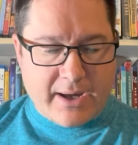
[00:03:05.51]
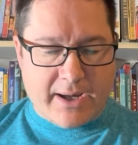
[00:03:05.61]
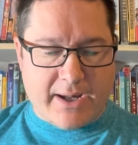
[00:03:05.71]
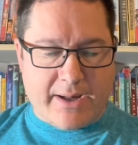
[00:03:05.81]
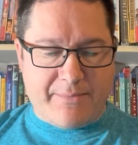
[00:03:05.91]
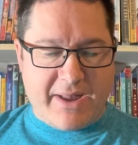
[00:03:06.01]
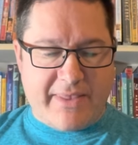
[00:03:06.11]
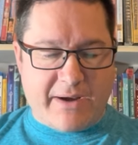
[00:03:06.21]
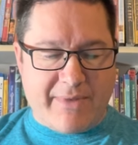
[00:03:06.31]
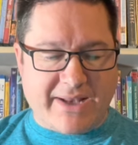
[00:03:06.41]
Um, and
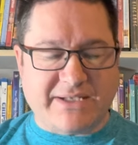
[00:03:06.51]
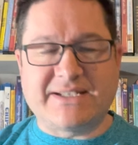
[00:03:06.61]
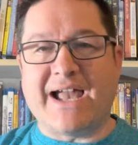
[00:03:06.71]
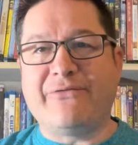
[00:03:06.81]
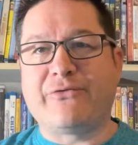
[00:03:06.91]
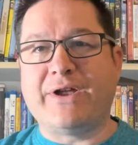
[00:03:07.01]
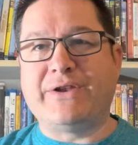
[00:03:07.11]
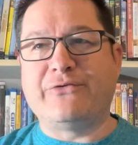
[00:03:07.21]
then Amanda Seyfried